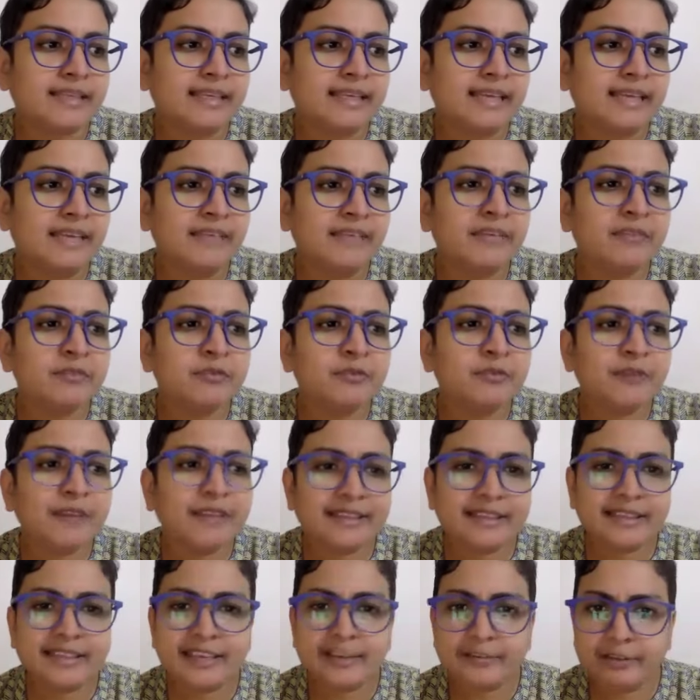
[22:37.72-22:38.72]
even if you
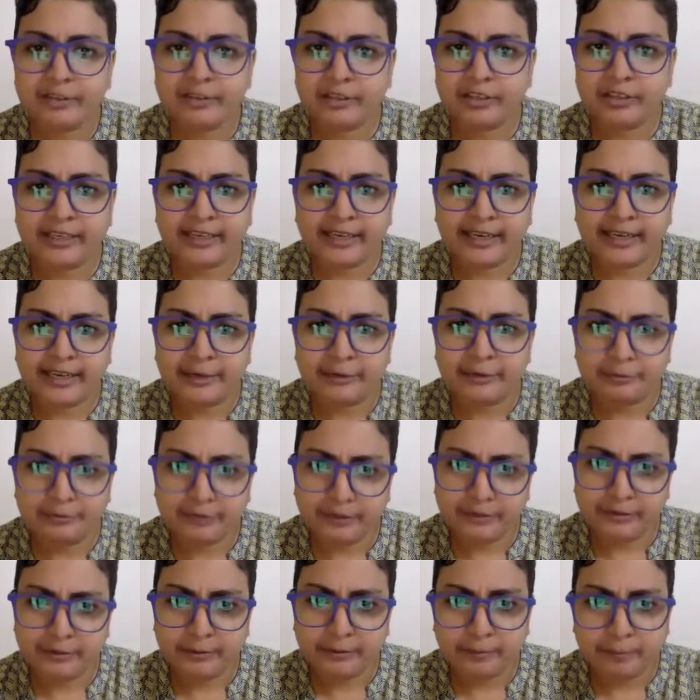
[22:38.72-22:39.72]
find that they have a really high
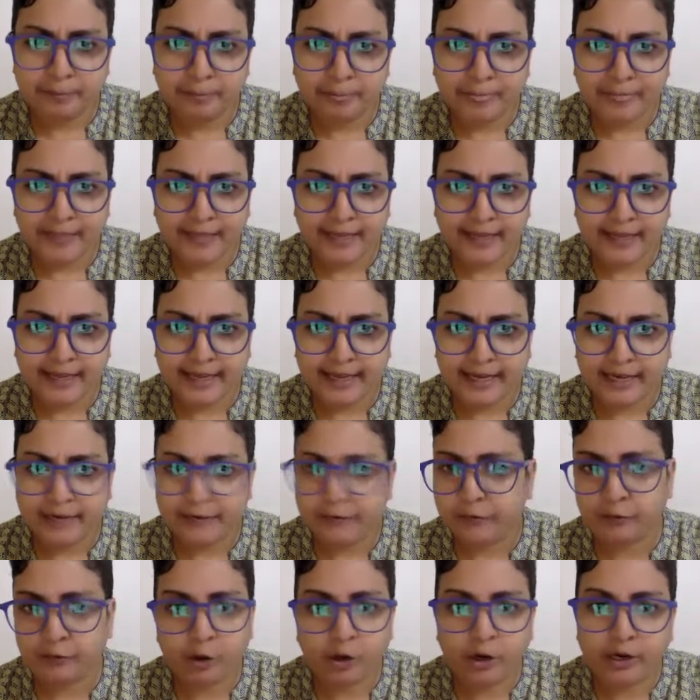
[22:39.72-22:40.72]
fever, and if
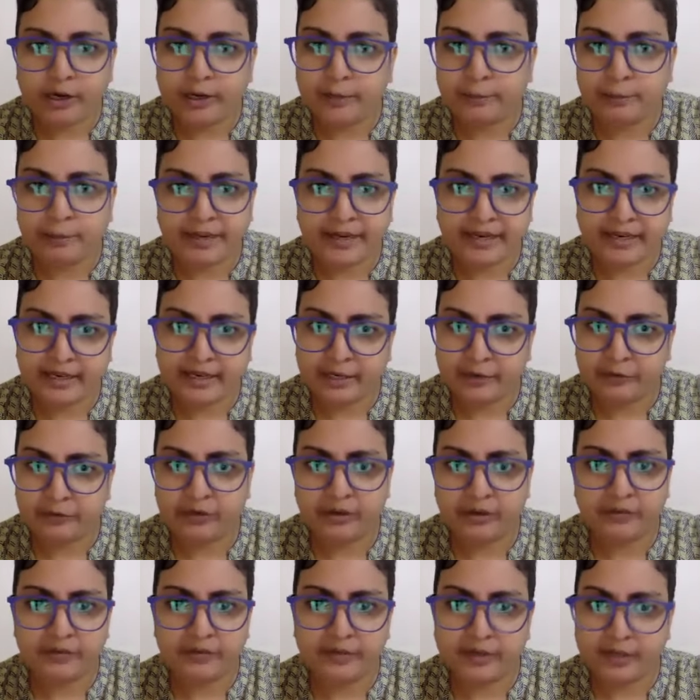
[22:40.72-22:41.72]
you've got Hempirin and
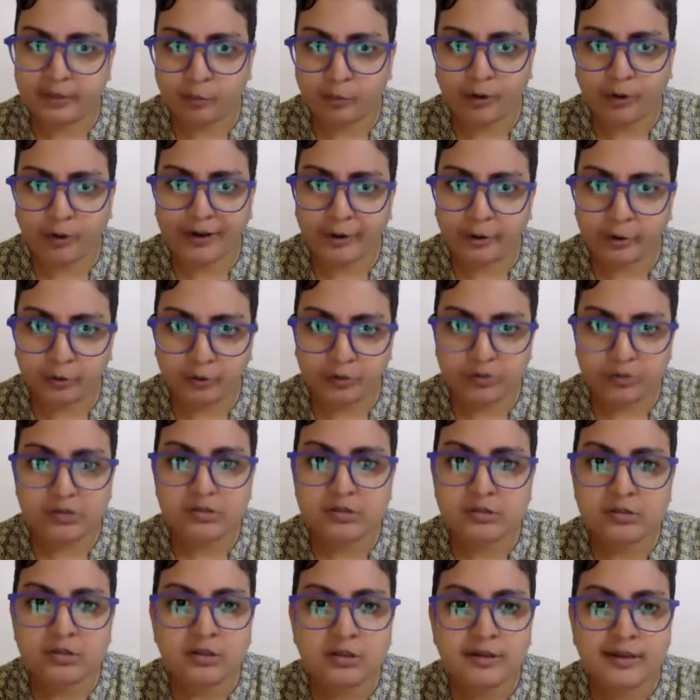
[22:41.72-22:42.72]
you've given them 1
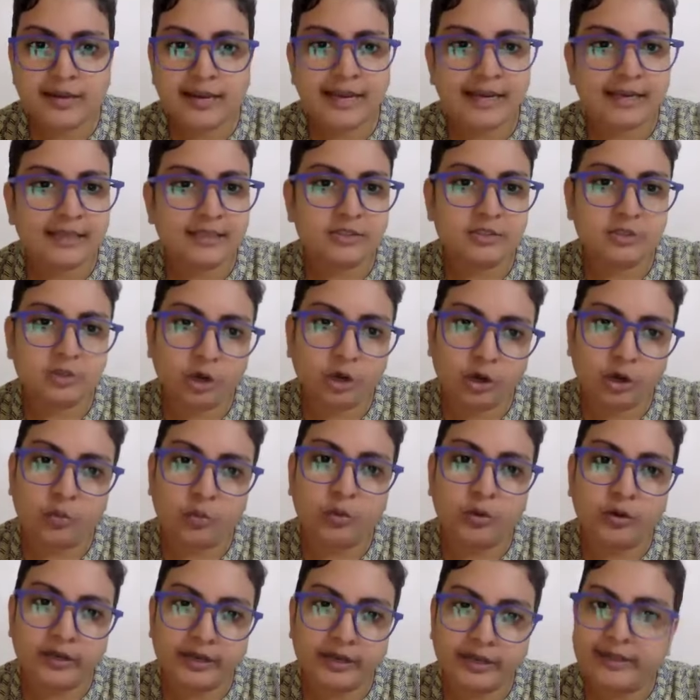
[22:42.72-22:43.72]
dose and it's not
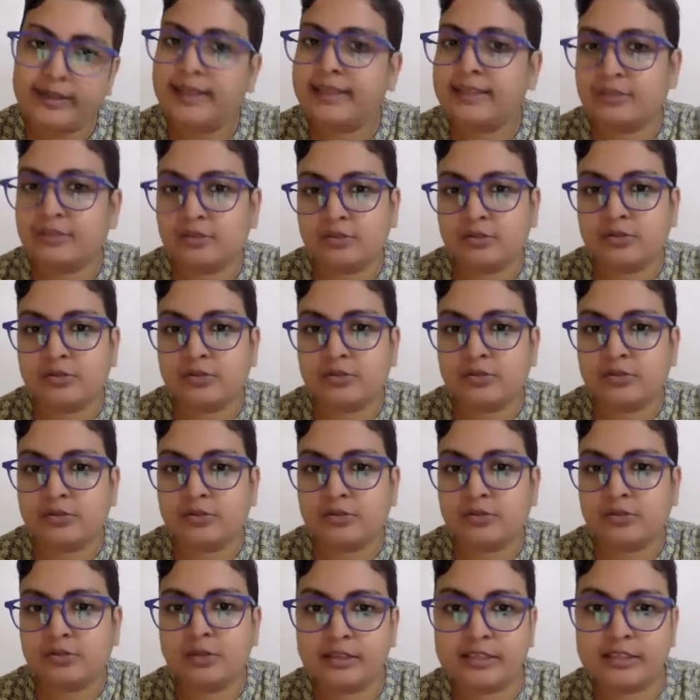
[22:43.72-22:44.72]
working, that's also
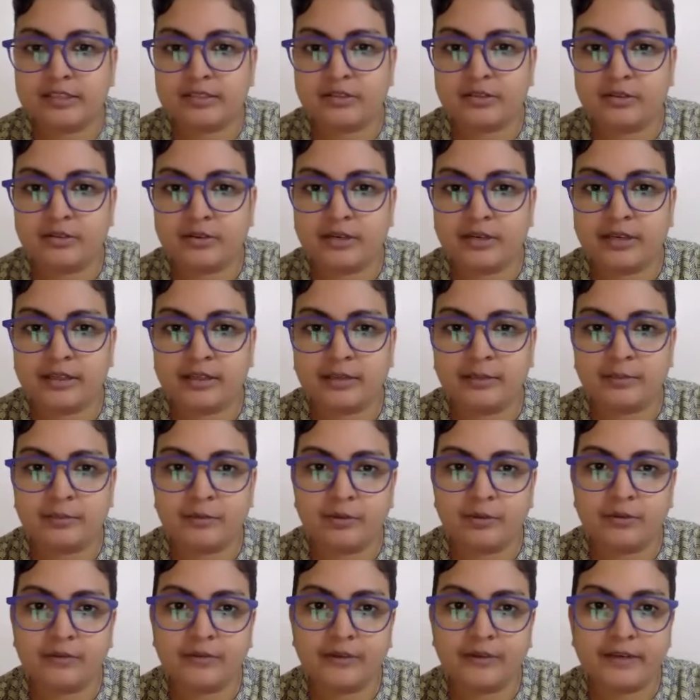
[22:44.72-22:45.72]
another reason to
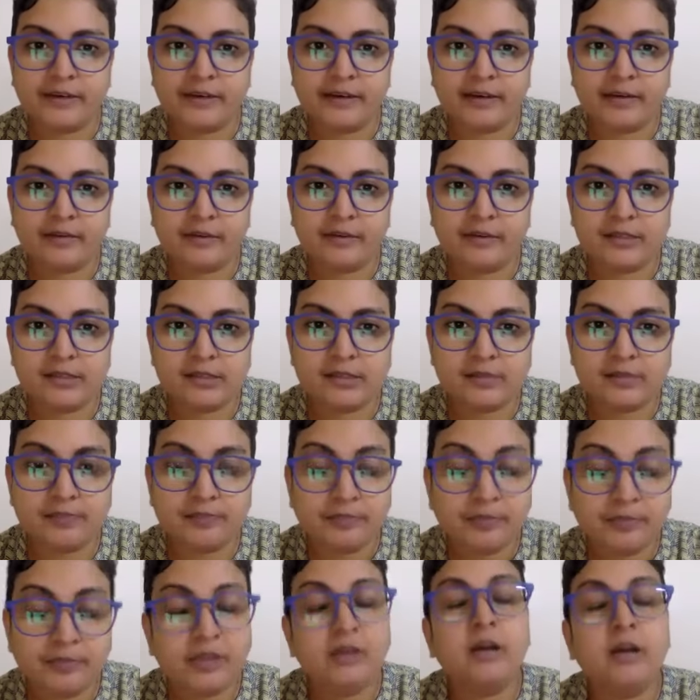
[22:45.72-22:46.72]
take to the vet.
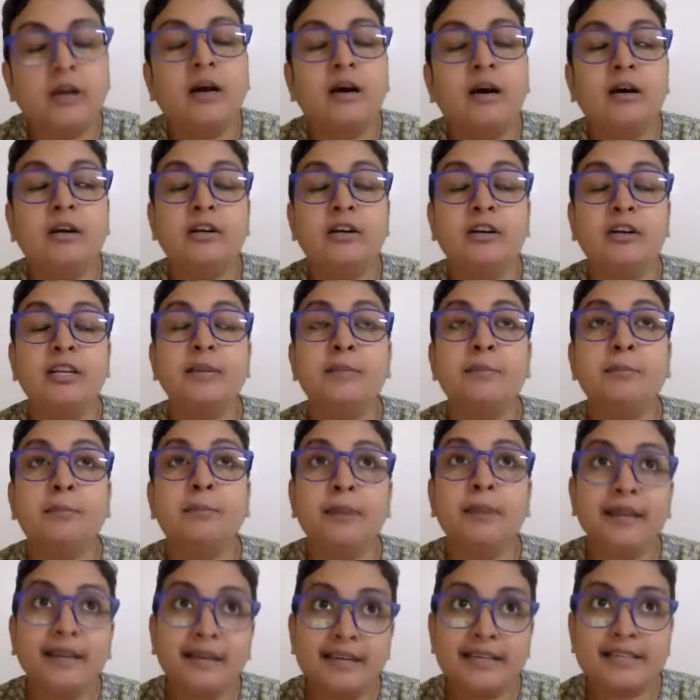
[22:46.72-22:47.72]
A really
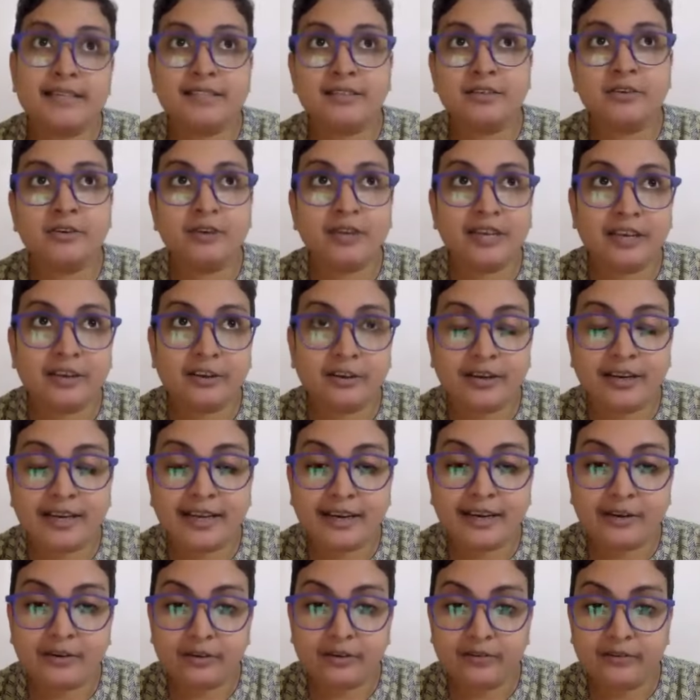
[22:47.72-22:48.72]
big reason to take your
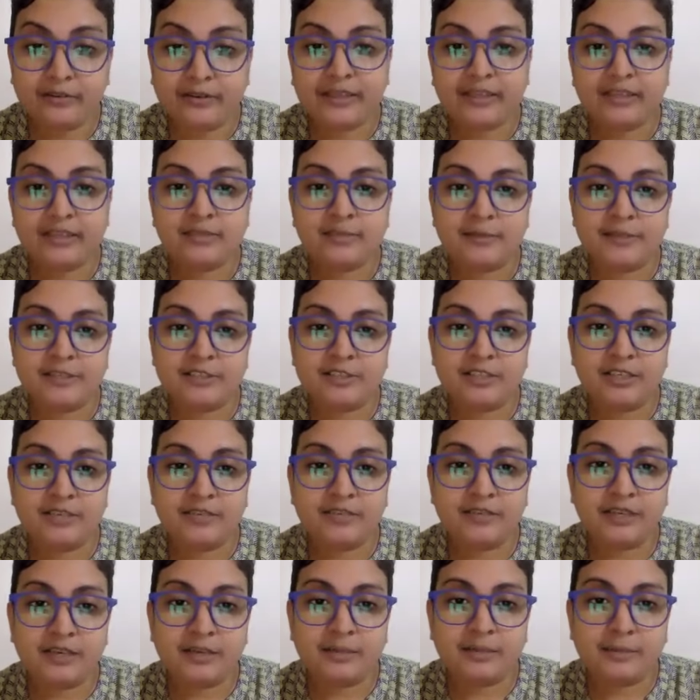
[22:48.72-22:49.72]
cat to the vet, especially
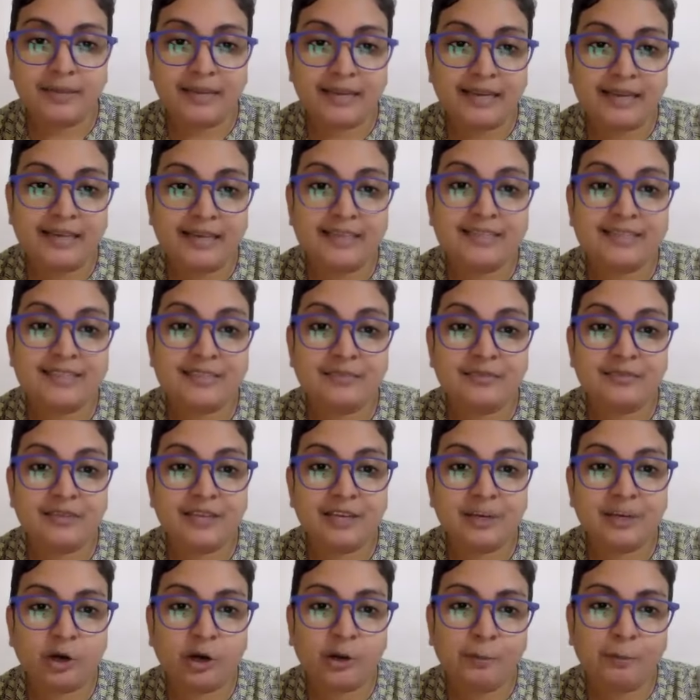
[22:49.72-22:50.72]
if they're a male, is if
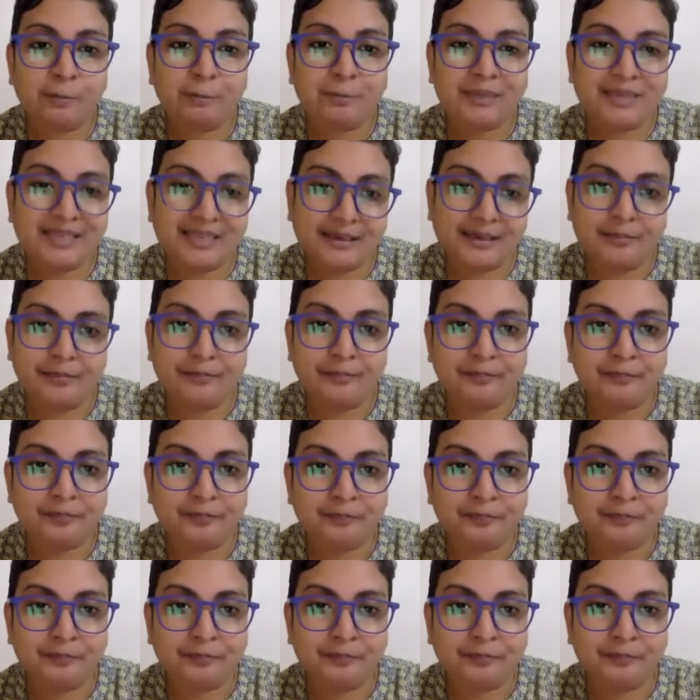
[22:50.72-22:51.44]
they're not peeing.